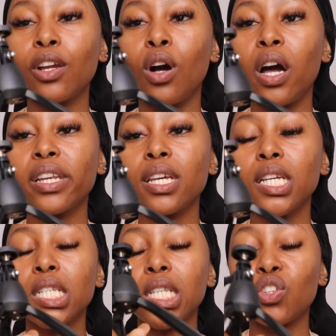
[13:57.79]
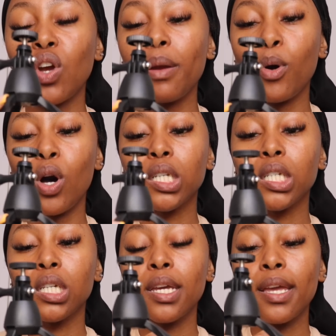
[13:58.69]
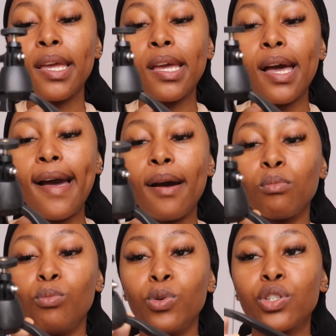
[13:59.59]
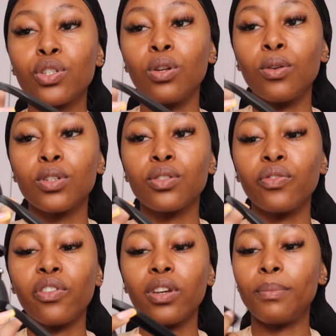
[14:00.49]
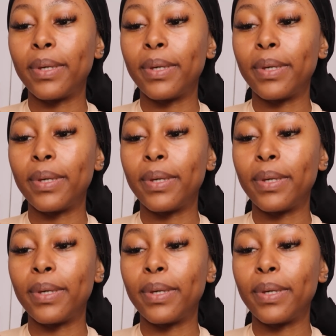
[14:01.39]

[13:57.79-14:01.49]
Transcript: got is a tripod, which looks very